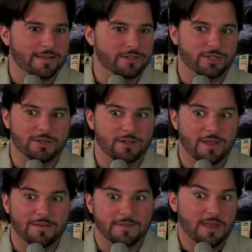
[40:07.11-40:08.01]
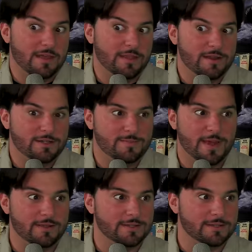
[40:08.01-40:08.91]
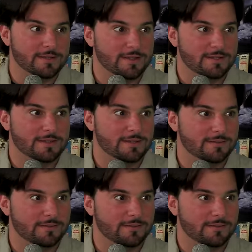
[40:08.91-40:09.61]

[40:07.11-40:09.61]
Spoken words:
He shouldn't have left. Yeah. And then he just bounces and that's it.